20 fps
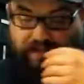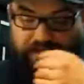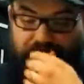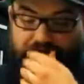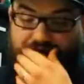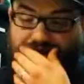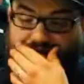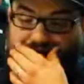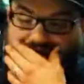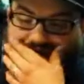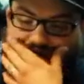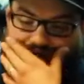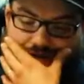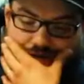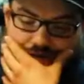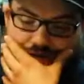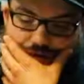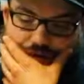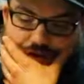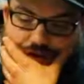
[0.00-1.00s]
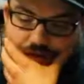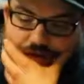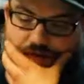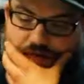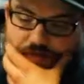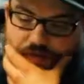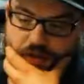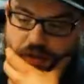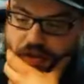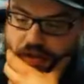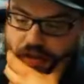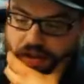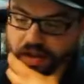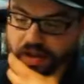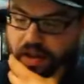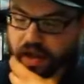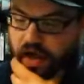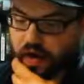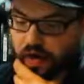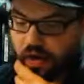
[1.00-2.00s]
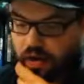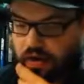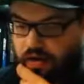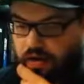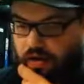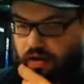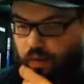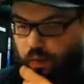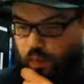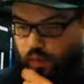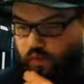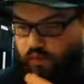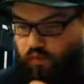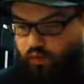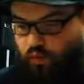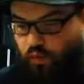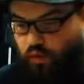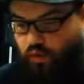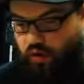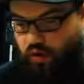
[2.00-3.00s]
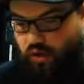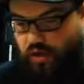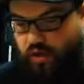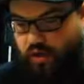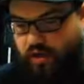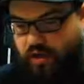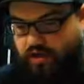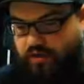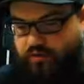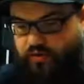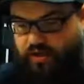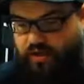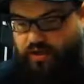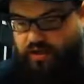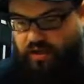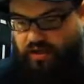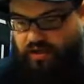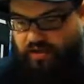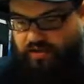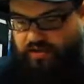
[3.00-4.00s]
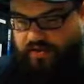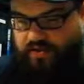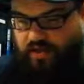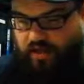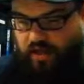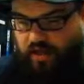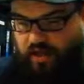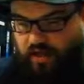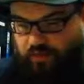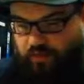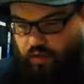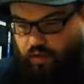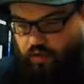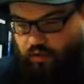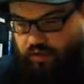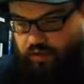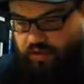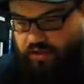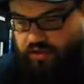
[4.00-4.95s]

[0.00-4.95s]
Yeah, so now, before I do anything else, I'm going